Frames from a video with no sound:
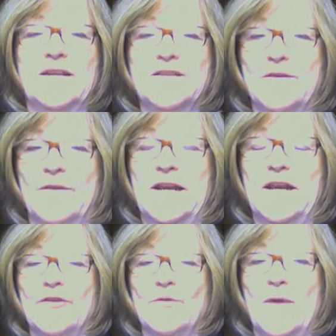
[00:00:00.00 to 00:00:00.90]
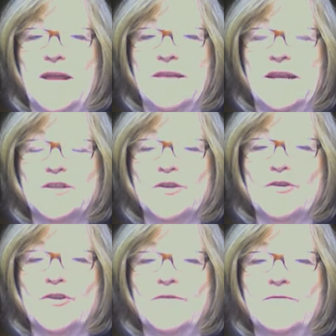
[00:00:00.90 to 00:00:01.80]
Is there other way that it's
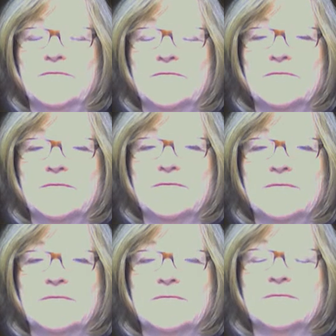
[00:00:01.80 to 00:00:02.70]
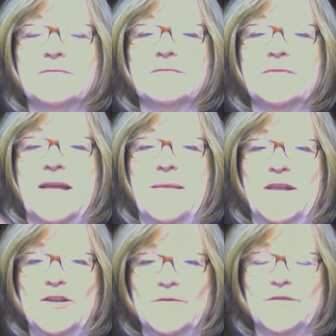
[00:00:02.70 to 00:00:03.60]
hurt you? And
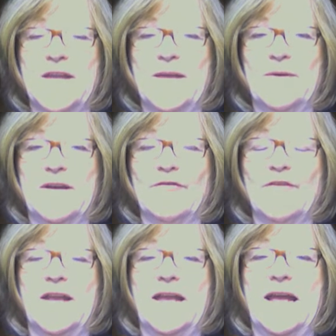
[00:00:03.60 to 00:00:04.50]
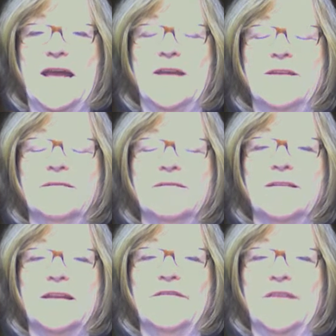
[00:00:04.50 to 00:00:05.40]
then you say whatever they add,
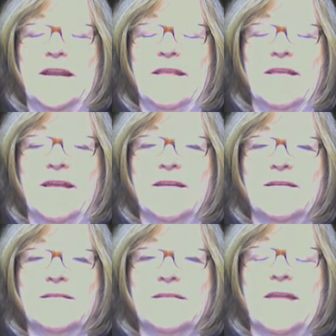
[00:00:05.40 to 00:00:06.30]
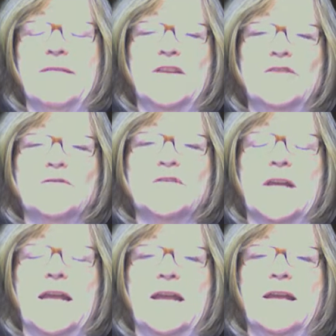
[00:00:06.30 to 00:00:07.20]
if anything. And then you
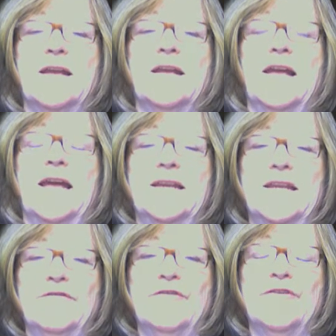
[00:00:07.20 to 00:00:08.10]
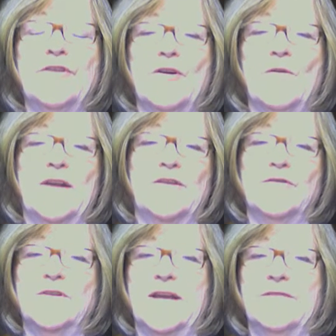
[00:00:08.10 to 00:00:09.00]
say, and even though I
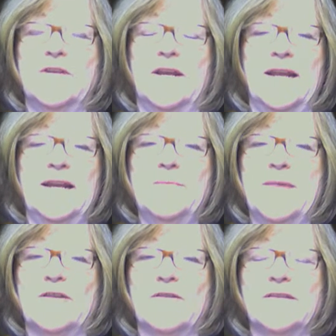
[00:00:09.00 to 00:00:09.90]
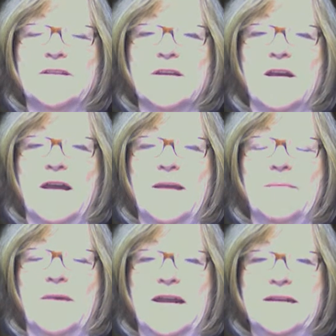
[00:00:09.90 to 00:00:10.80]
couldn't have done any better at the
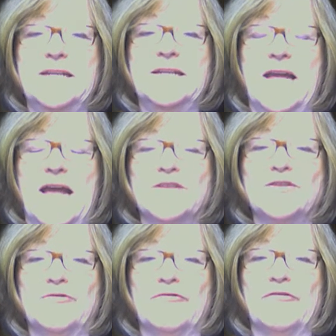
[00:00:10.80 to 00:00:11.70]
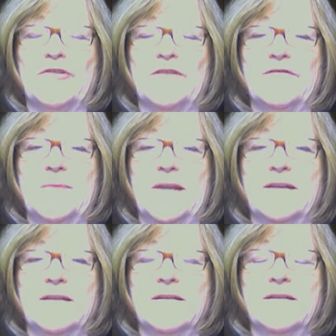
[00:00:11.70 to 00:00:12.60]
time, I need to ask you to forgive me.
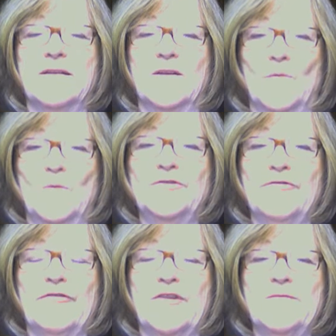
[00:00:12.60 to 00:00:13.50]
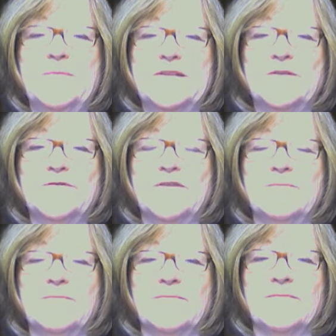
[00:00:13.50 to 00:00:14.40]
Will you forgive me,
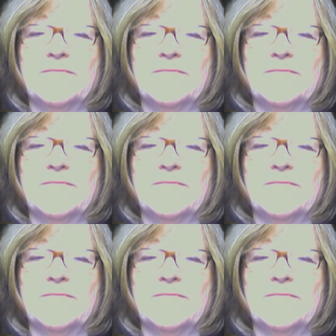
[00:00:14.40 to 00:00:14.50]
Susan?